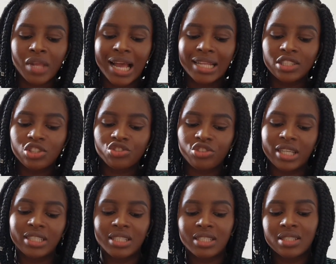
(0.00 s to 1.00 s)
and it
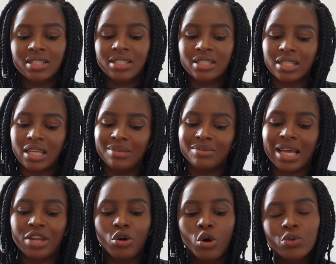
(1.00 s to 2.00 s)
strengthens the seams
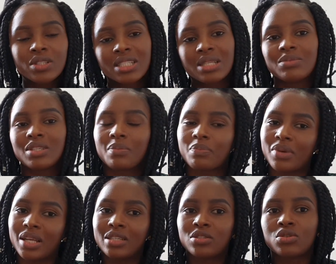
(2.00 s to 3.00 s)
and holds seams in
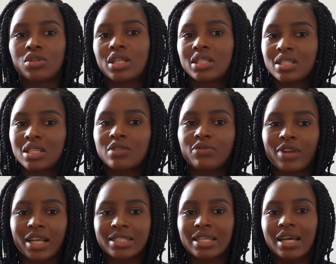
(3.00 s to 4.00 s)
place so they sit
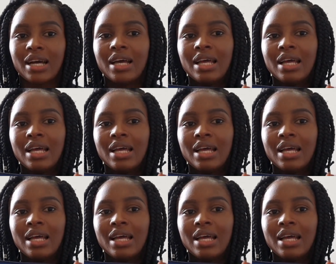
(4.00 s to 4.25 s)
flatter,